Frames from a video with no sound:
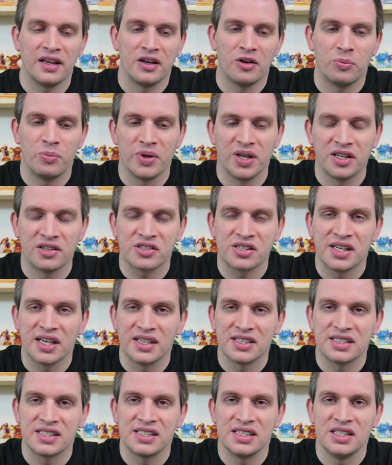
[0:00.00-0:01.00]
it'll be
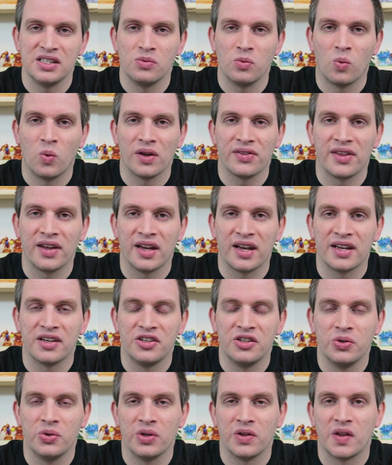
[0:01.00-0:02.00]
interesting to see what they
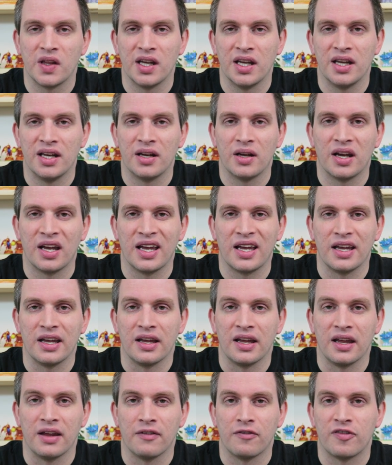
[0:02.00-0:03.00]
can do with it
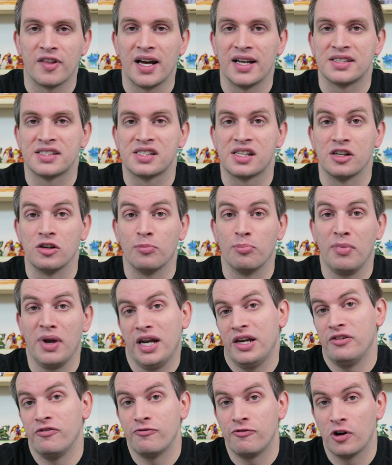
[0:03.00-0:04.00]
if that's their
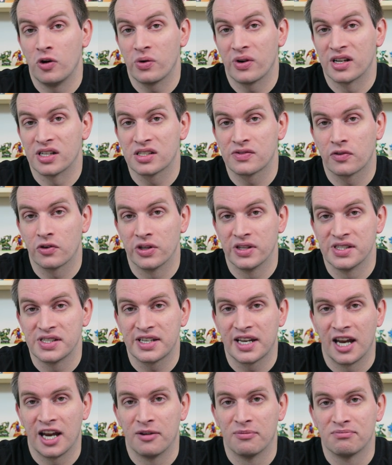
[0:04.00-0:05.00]
main focus for this
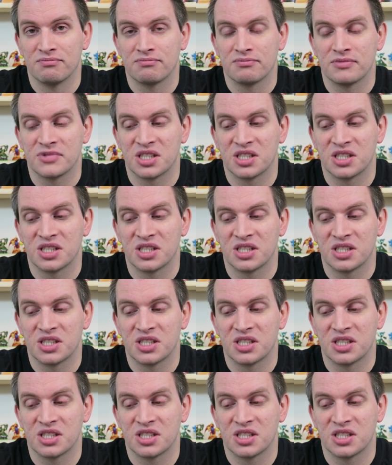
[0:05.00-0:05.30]
game.